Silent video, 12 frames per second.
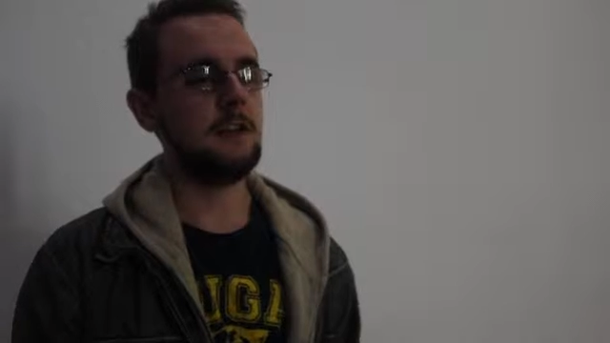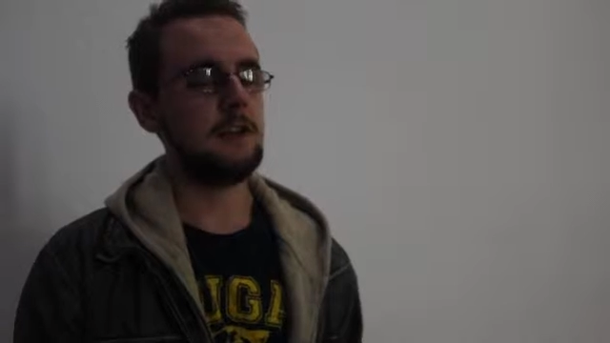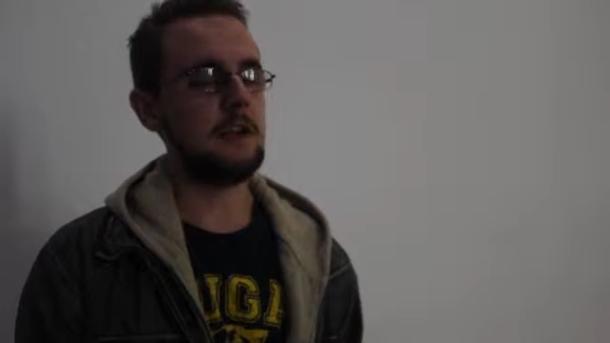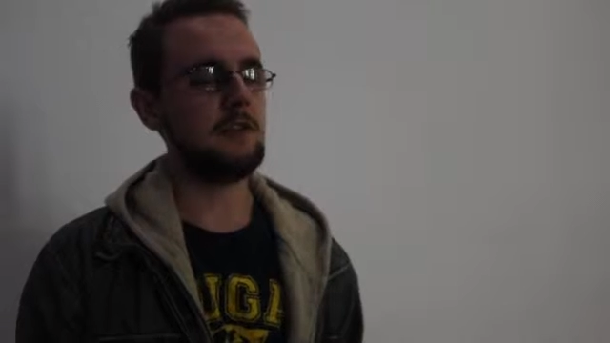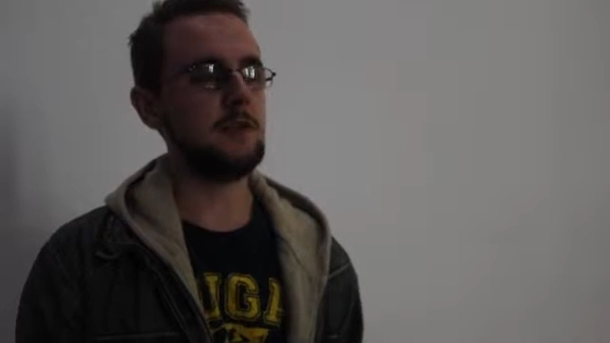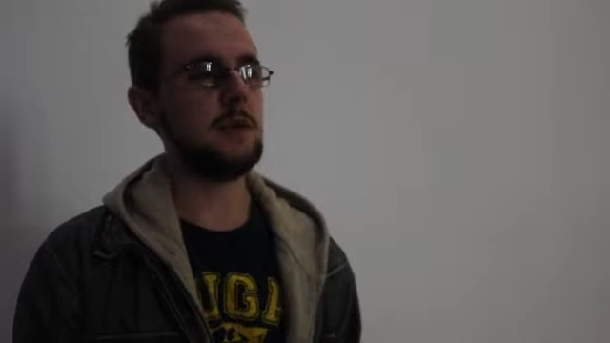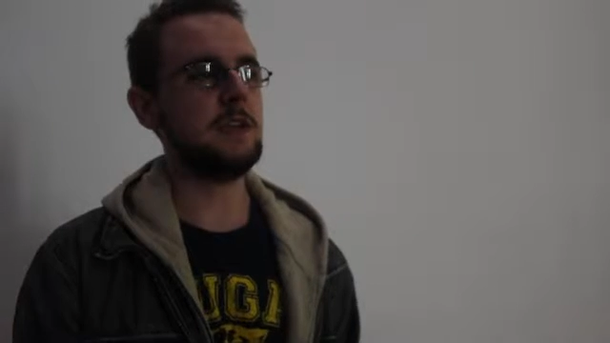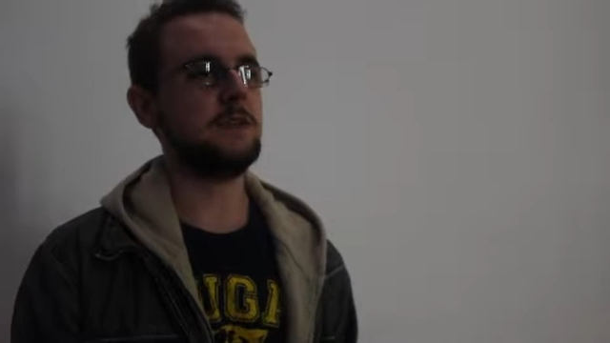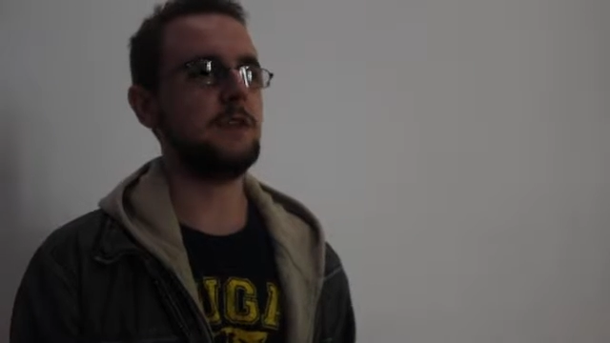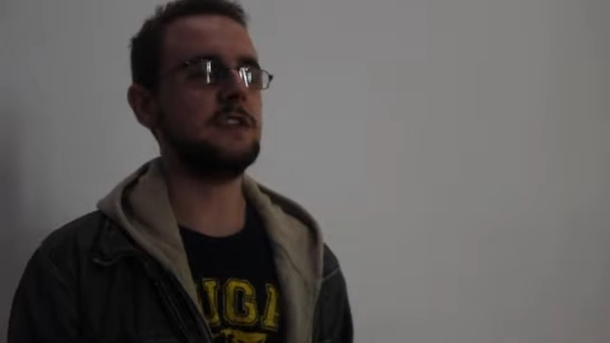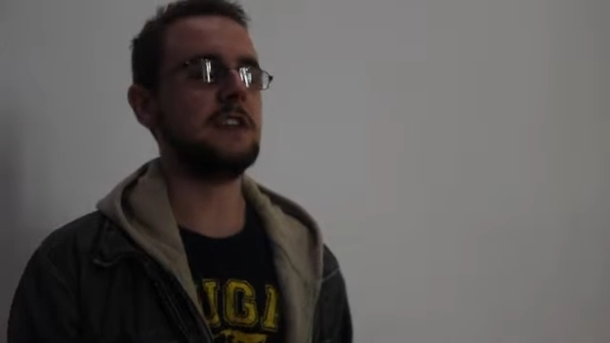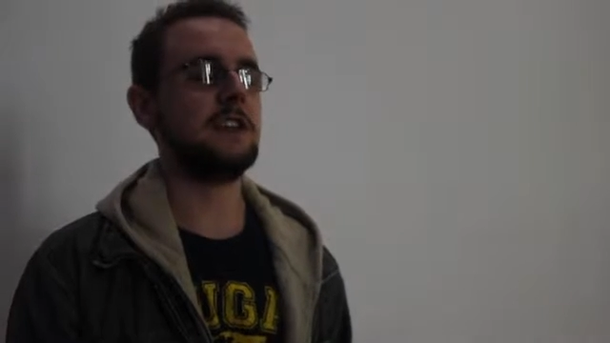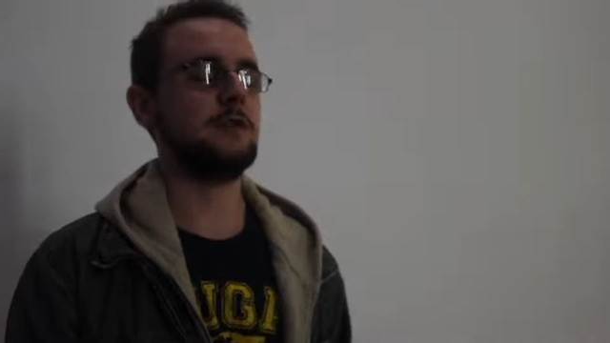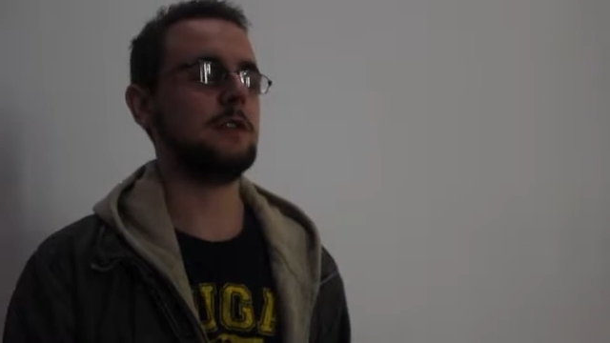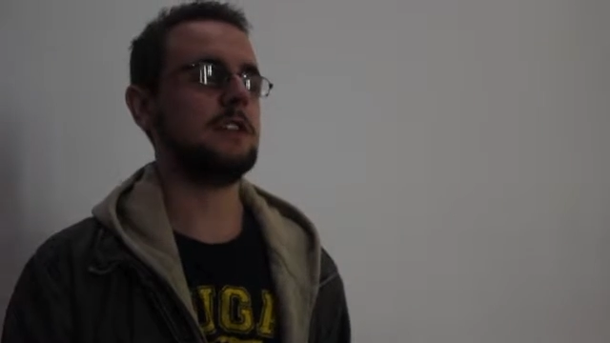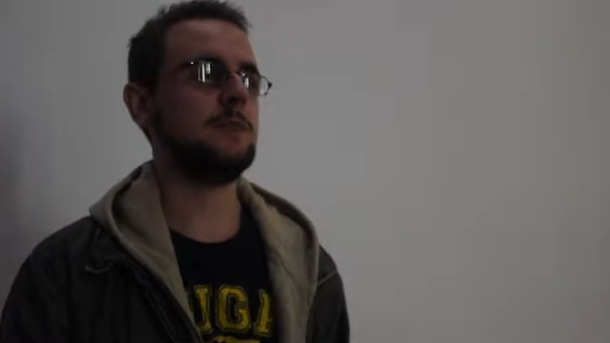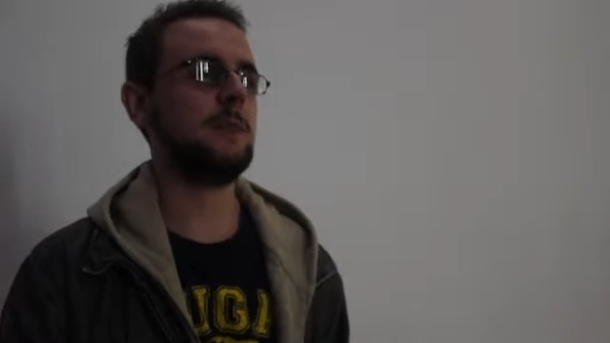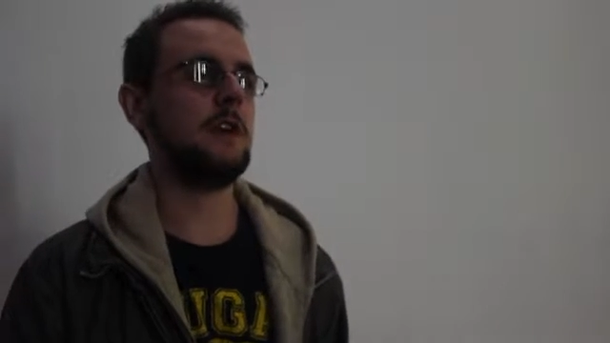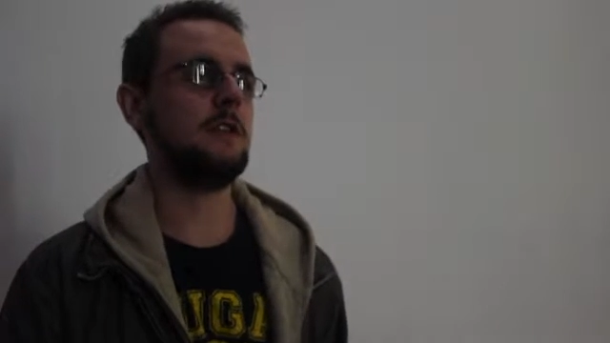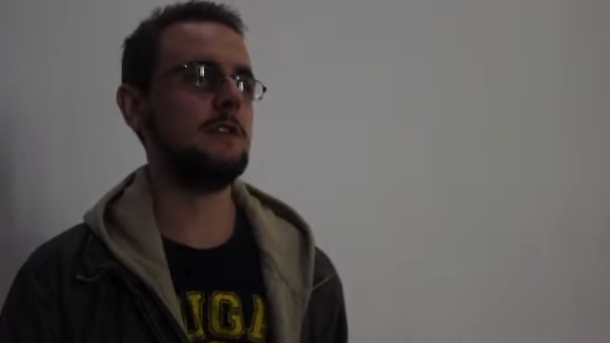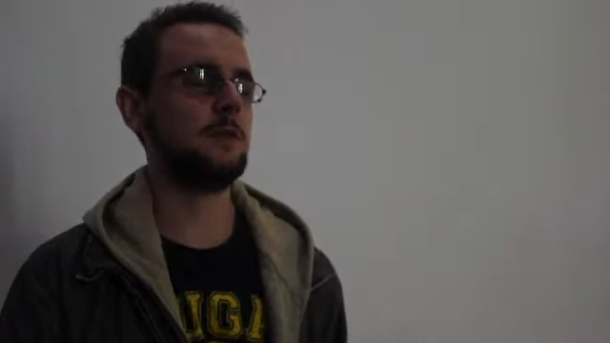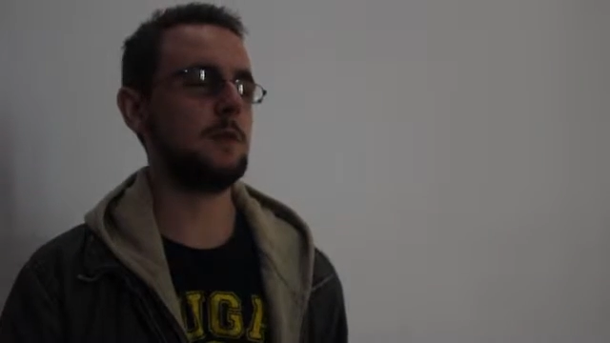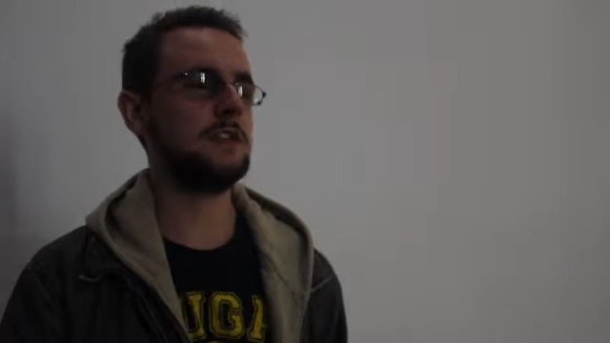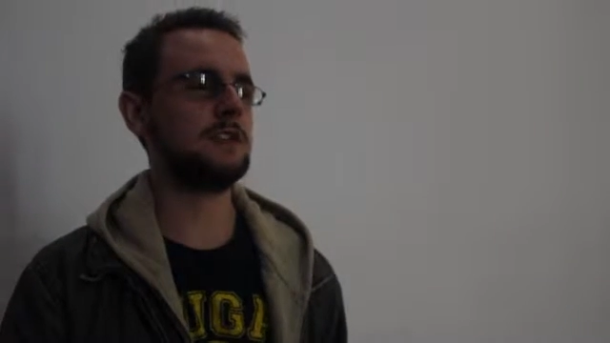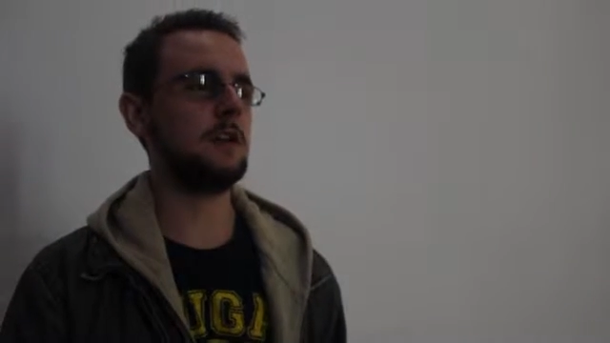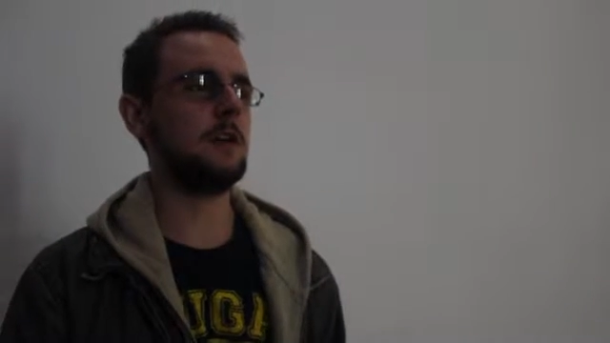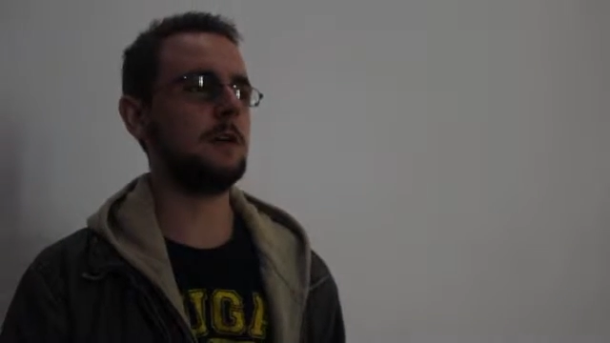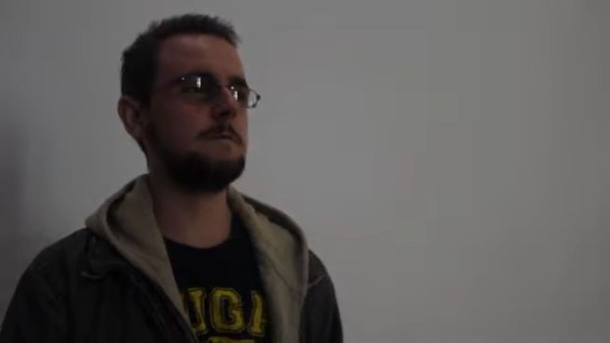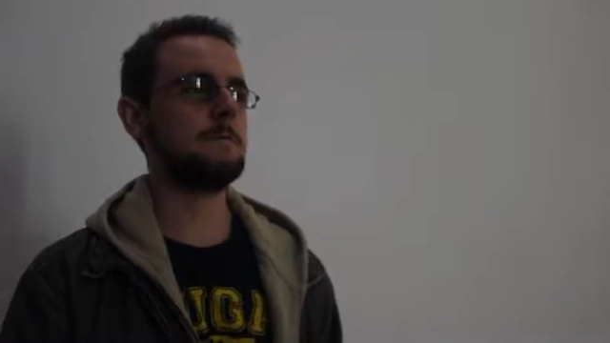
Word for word: after his first sexual experience when he's got